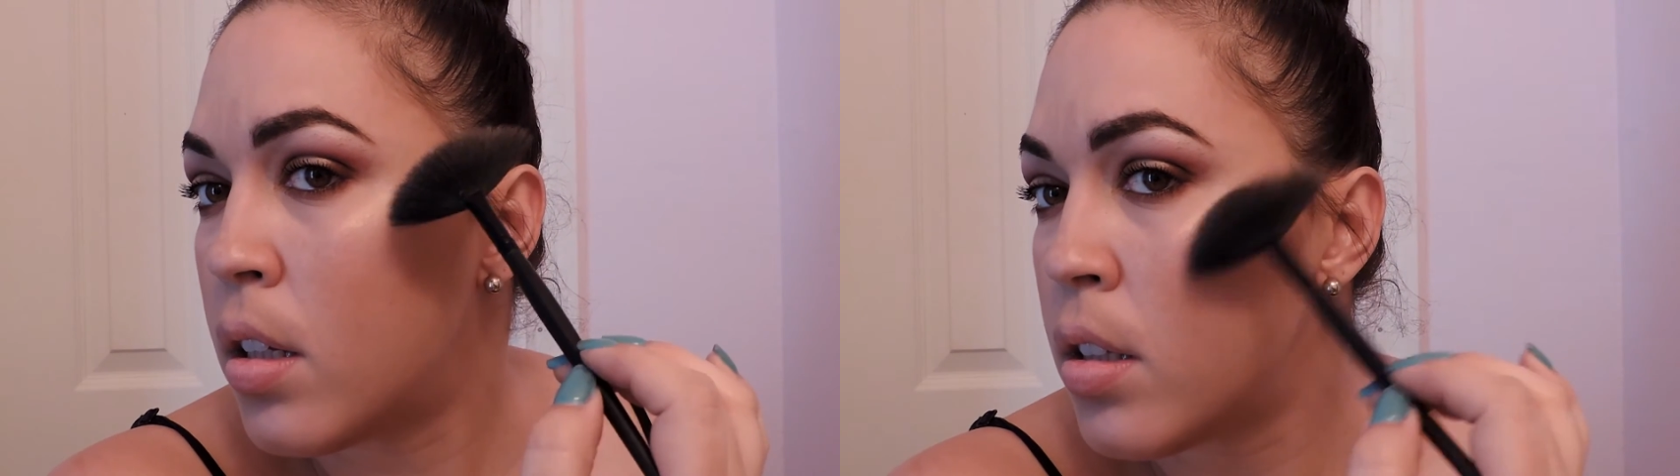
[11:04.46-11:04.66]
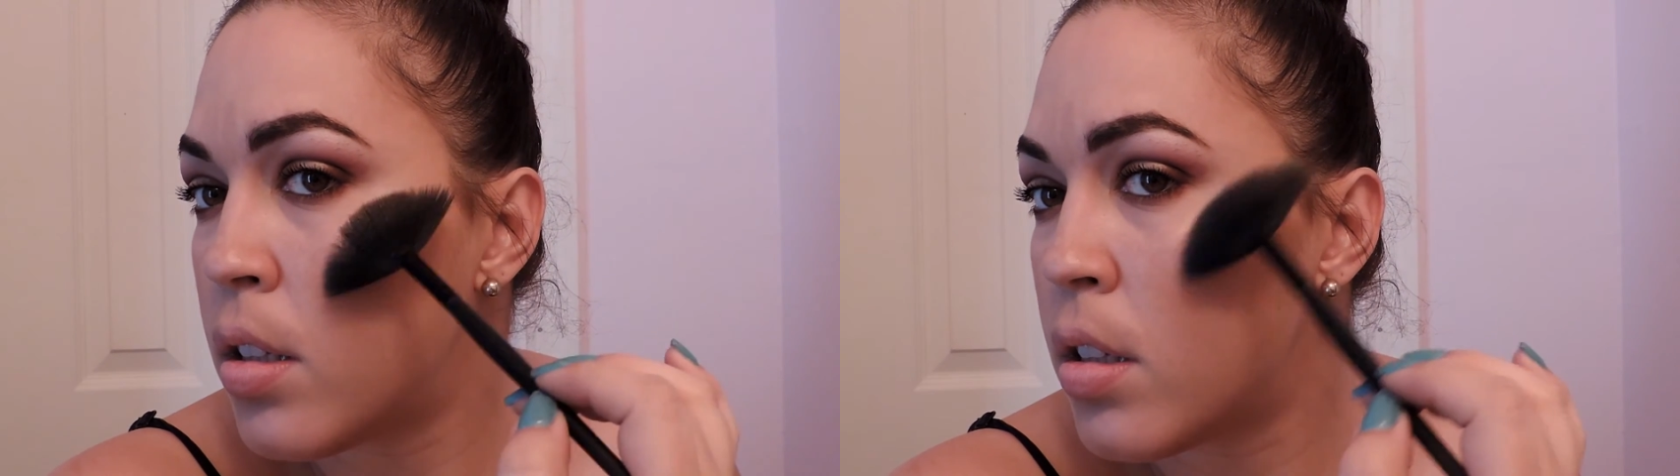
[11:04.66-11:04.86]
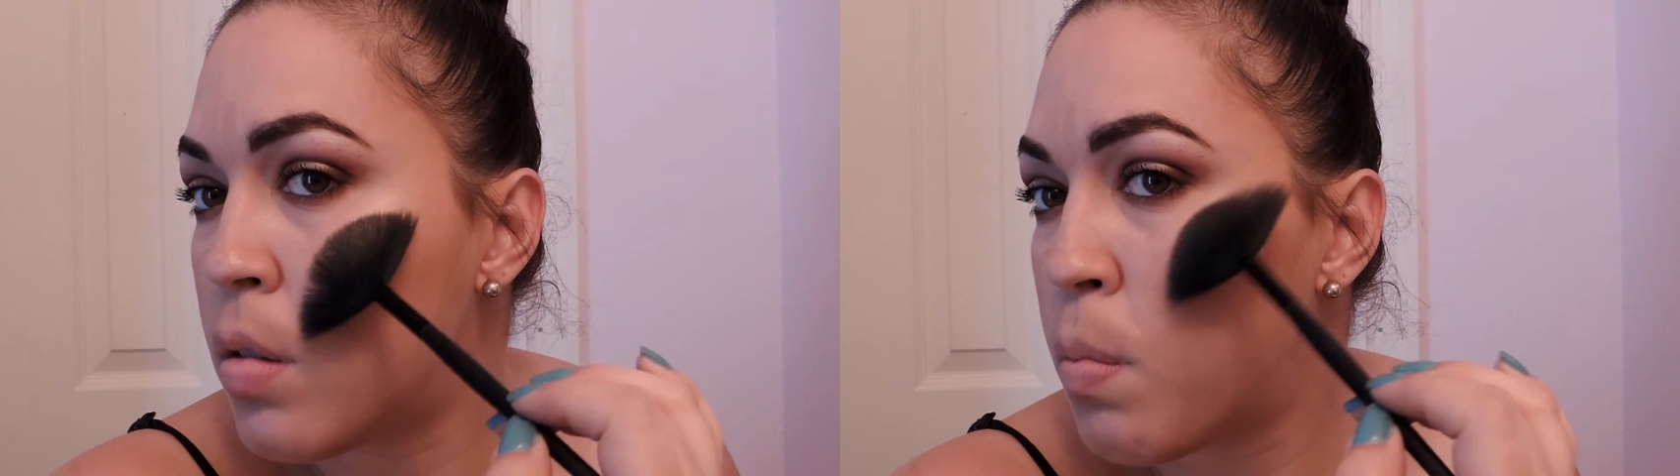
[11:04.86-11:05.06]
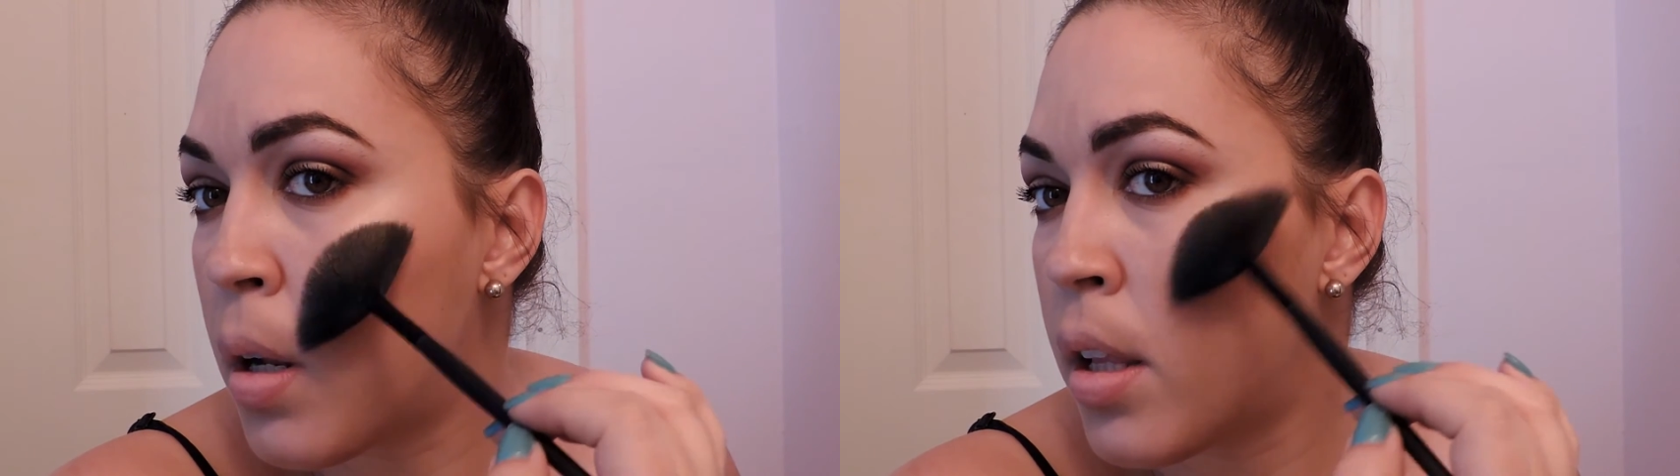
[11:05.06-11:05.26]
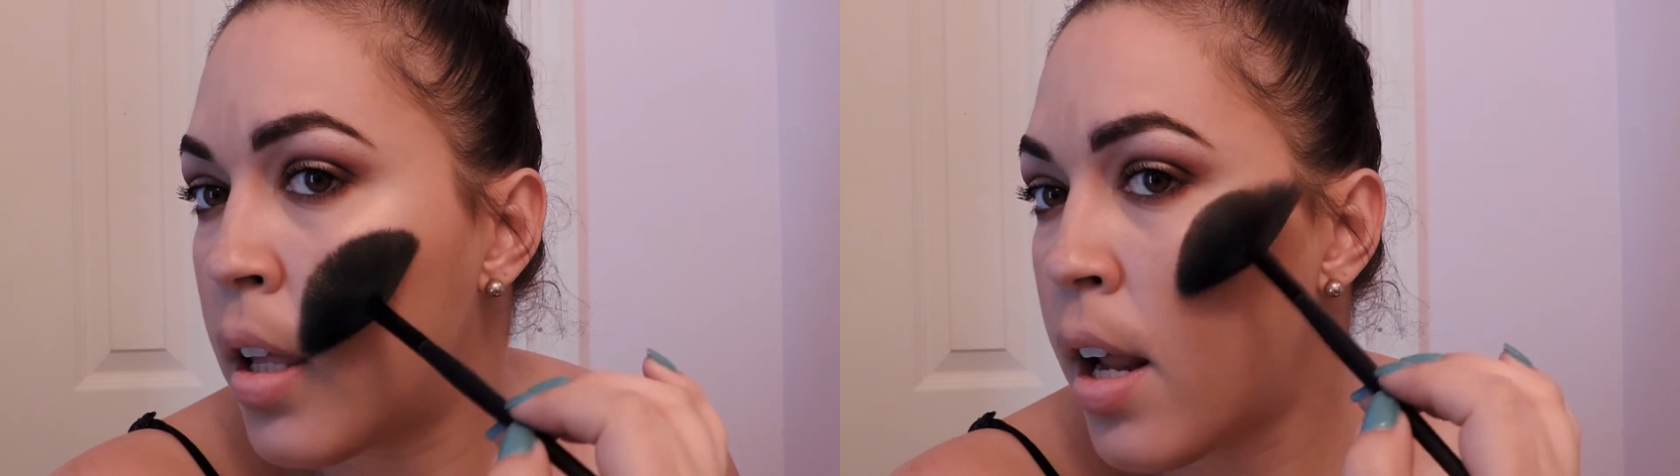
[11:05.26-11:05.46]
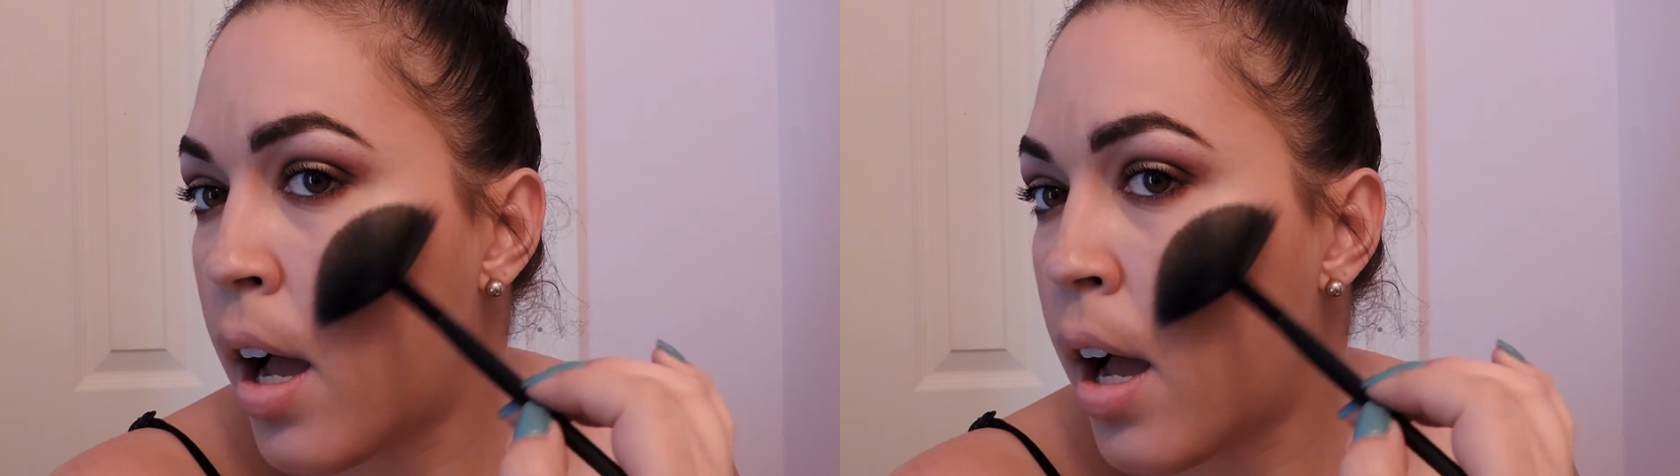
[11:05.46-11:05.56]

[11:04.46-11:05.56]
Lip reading: And just blend it